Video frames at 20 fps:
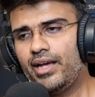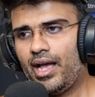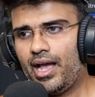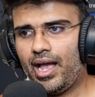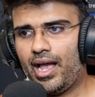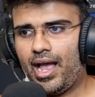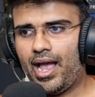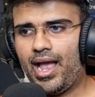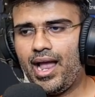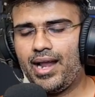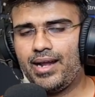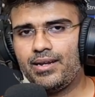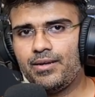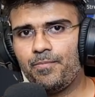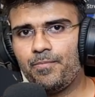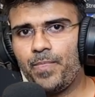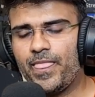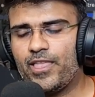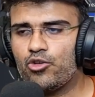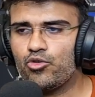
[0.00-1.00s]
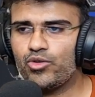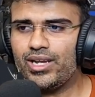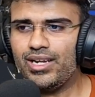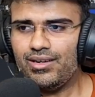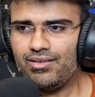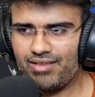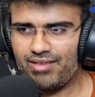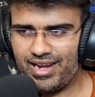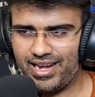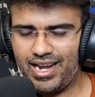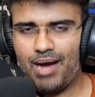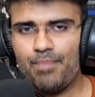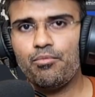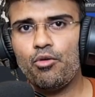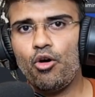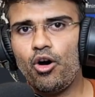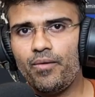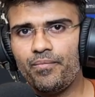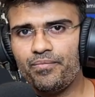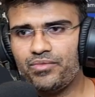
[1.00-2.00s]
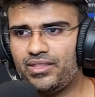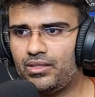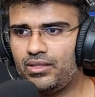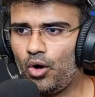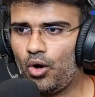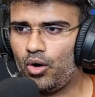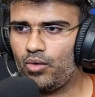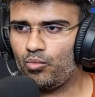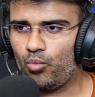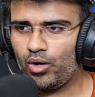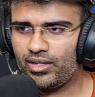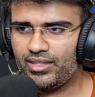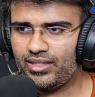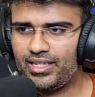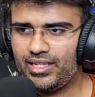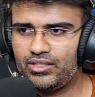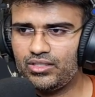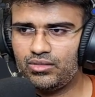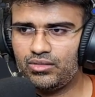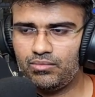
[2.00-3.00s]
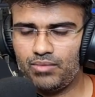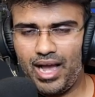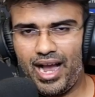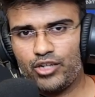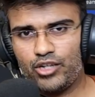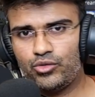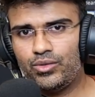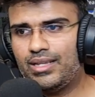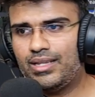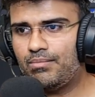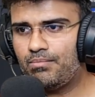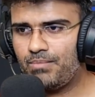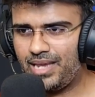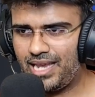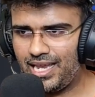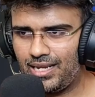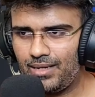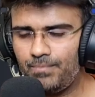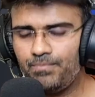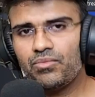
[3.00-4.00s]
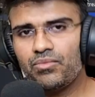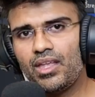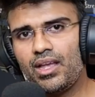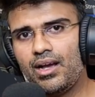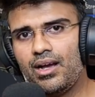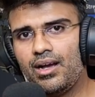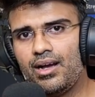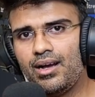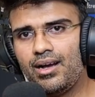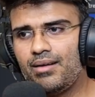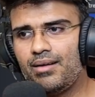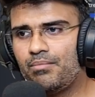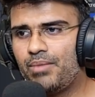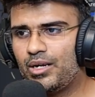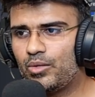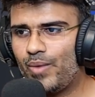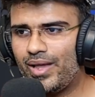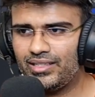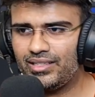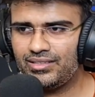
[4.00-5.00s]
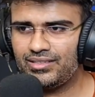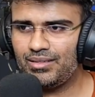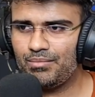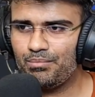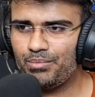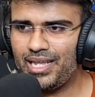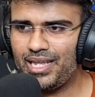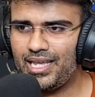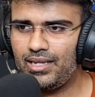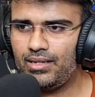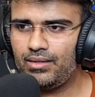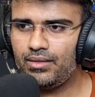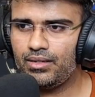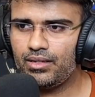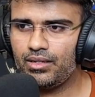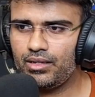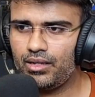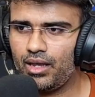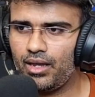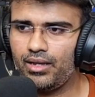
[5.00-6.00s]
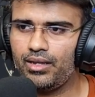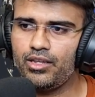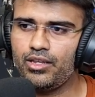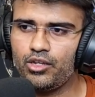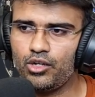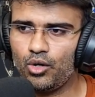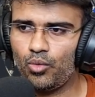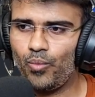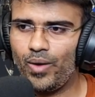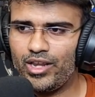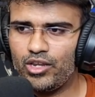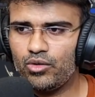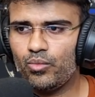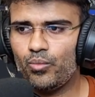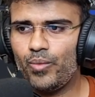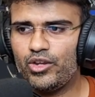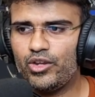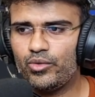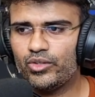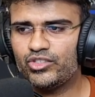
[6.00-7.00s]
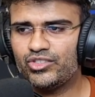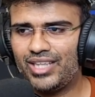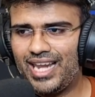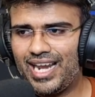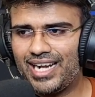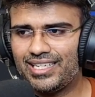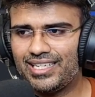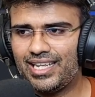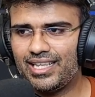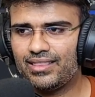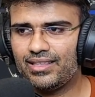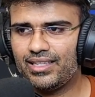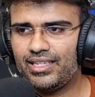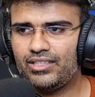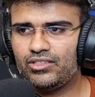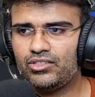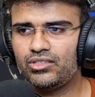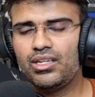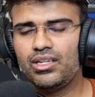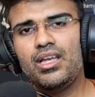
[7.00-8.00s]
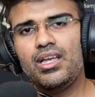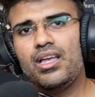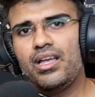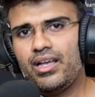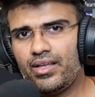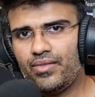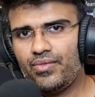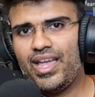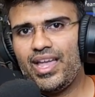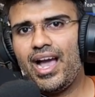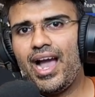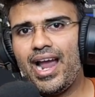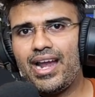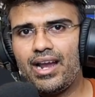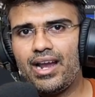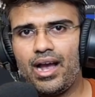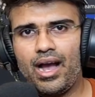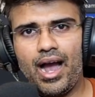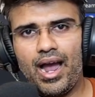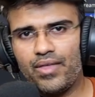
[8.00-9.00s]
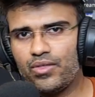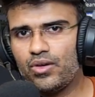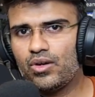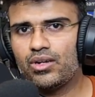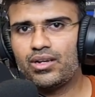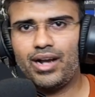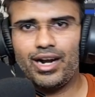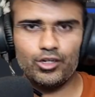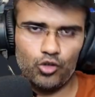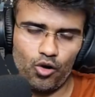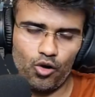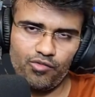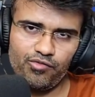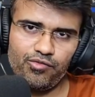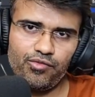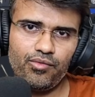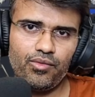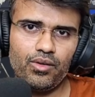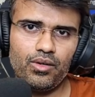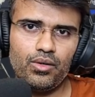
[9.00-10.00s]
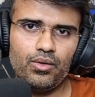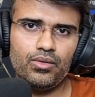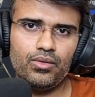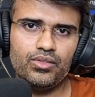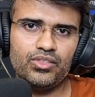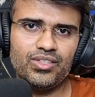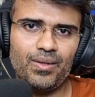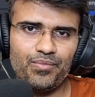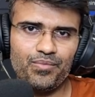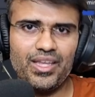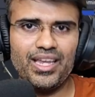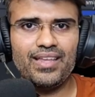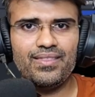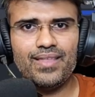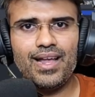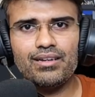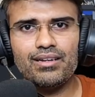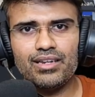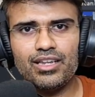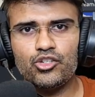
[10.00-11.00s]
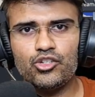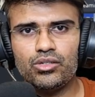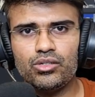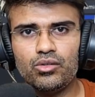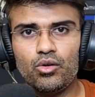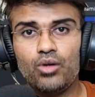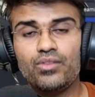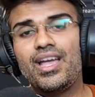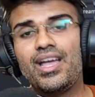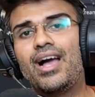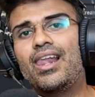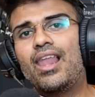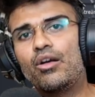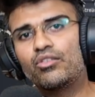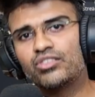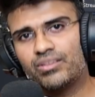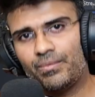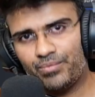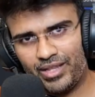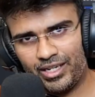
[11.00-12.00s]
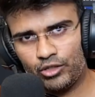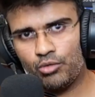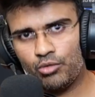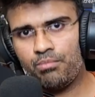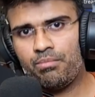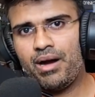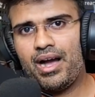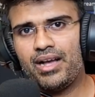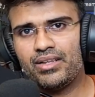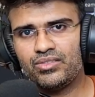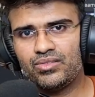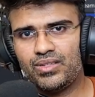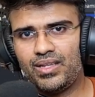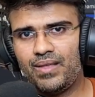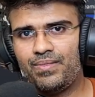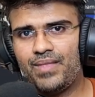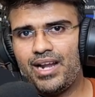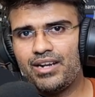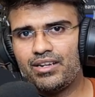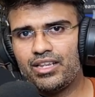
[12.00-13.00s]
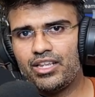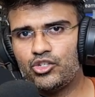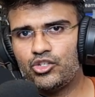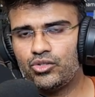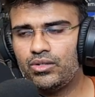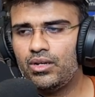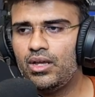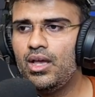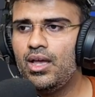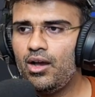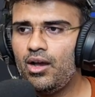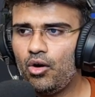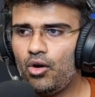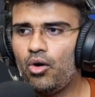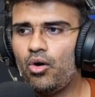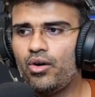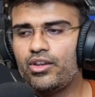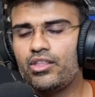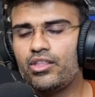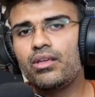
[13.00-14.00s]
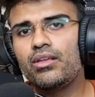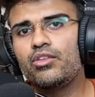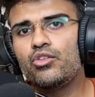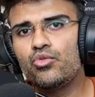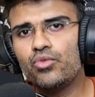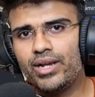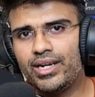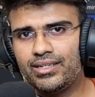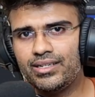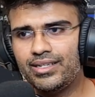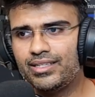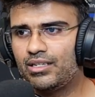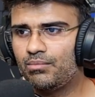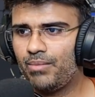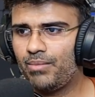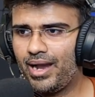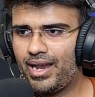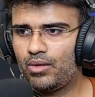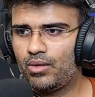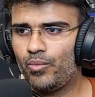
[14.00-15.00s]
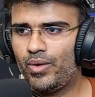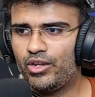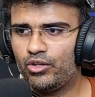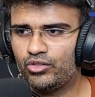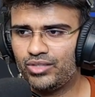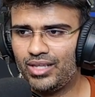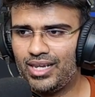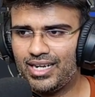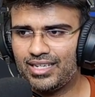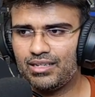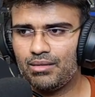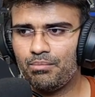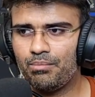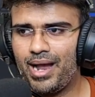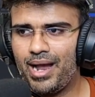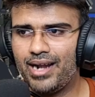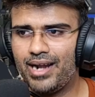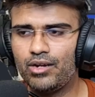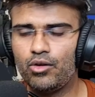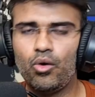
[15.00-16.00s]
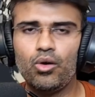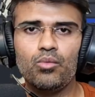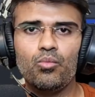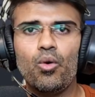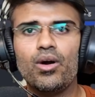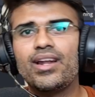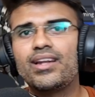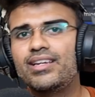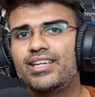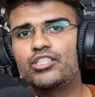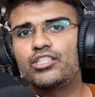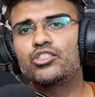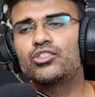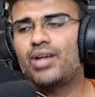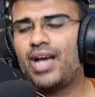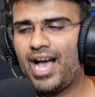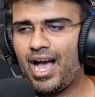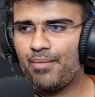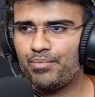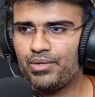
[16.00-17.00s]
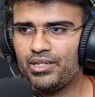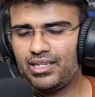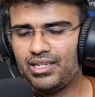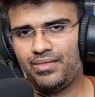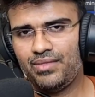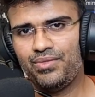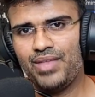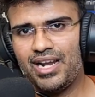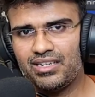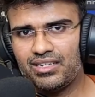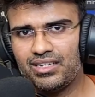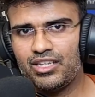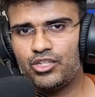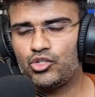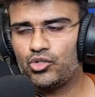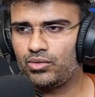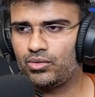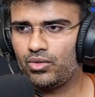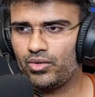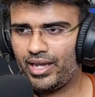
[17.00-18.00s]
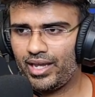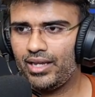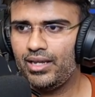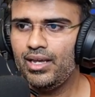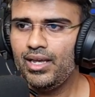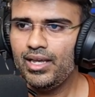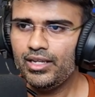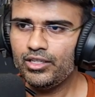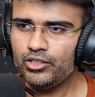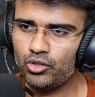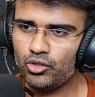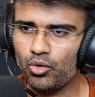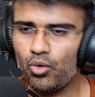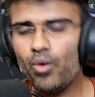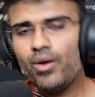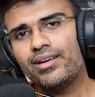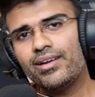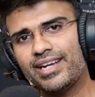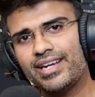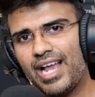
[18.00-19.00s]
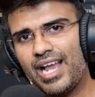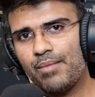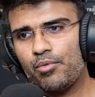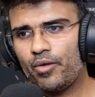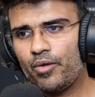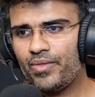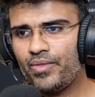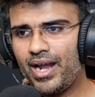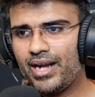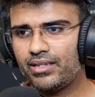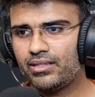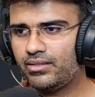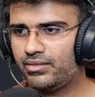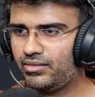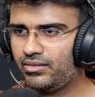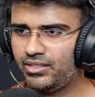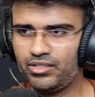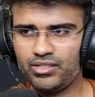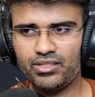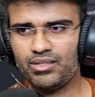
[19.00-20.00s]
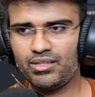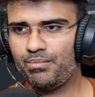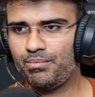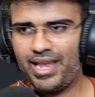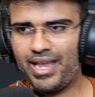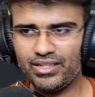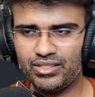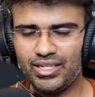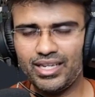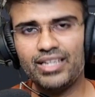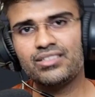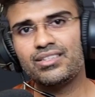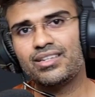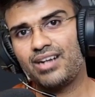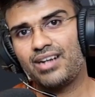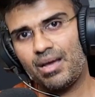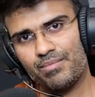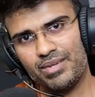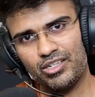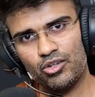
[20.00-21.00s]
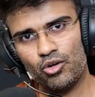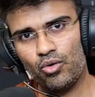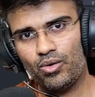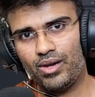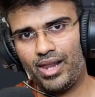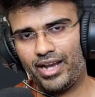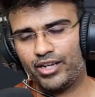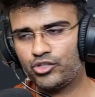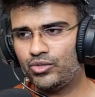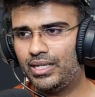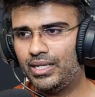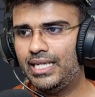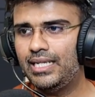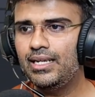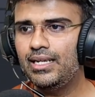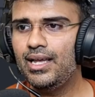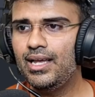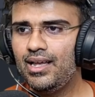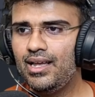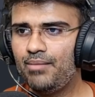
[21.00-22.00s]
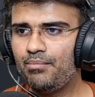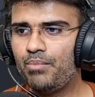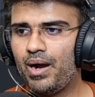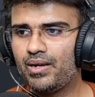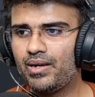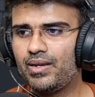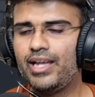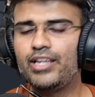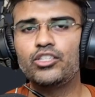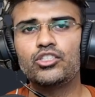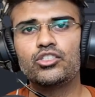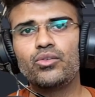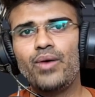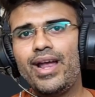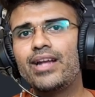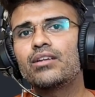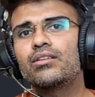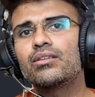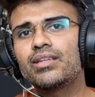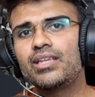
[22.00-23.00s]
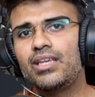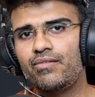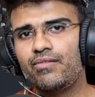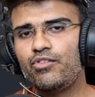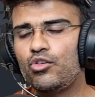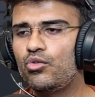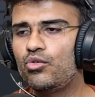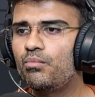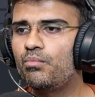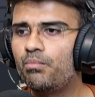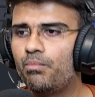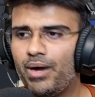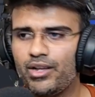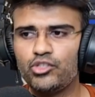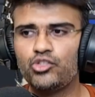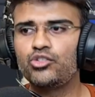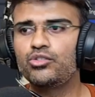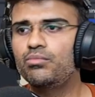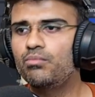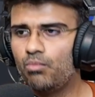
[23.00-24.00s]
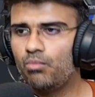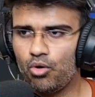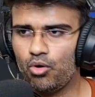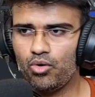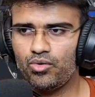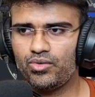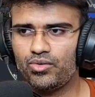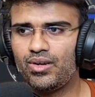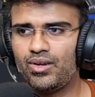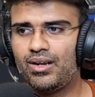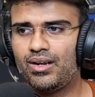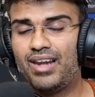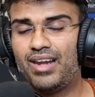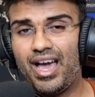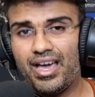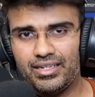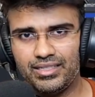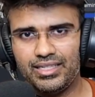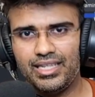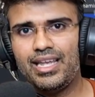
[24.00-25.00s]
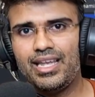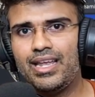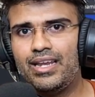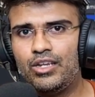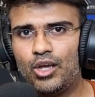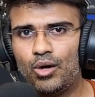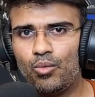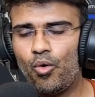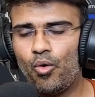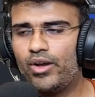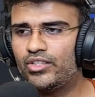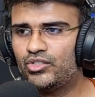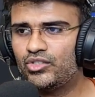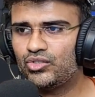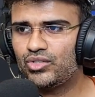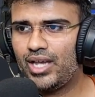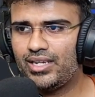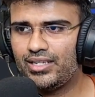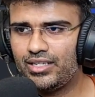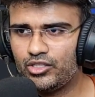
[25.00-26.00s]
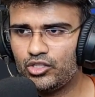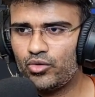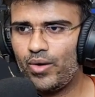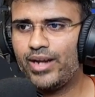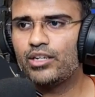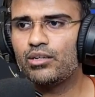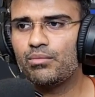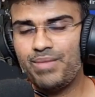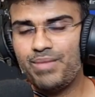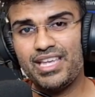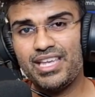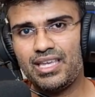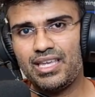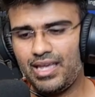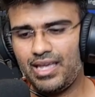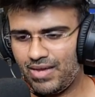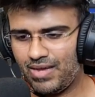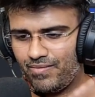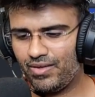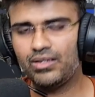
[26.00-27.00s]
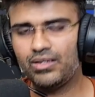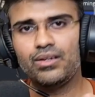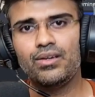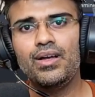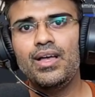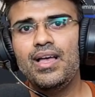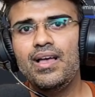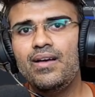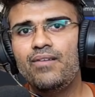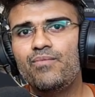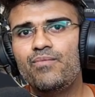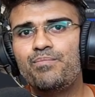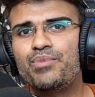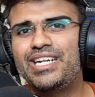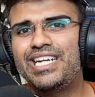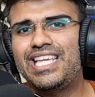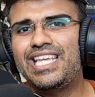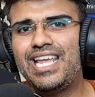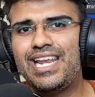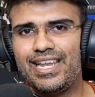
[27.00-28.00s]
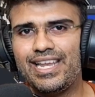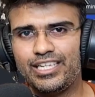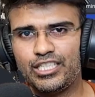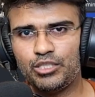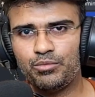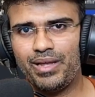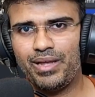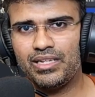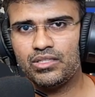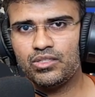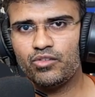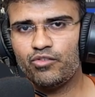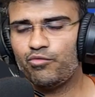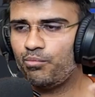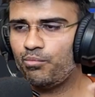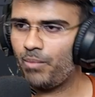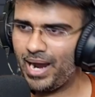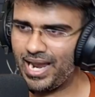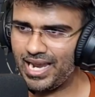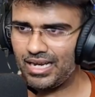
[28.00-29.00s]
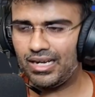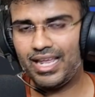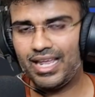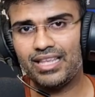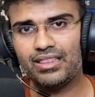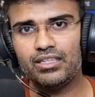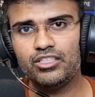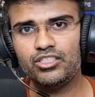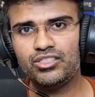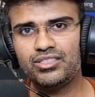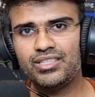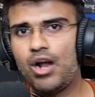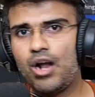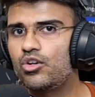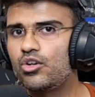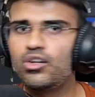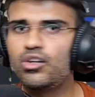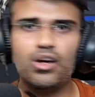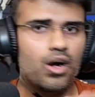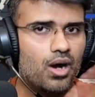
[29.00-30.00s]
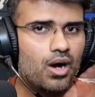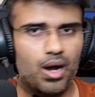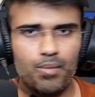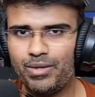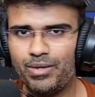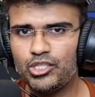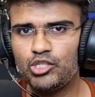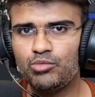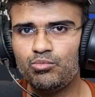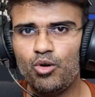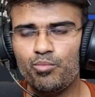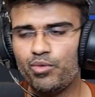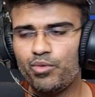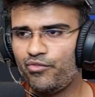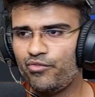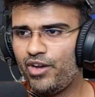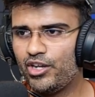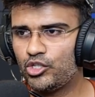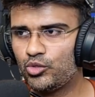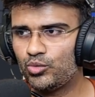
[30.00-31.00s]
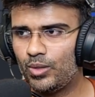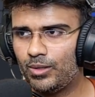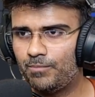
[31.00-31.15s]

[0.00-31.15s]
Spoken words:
And you can read up on what these actually mean, but very simply, when you're selecting these, they either cut off something in that region, or they allow something to pass in that region, or you can determine when you select a band on what needs to happen in that region. Okay, so go and read up on that. This is amazing. It's a rabbit hole actually, but it's going to give you much more clarity in your voice, and it's going to make even a pretty inexpensive mic like this sound much more professional.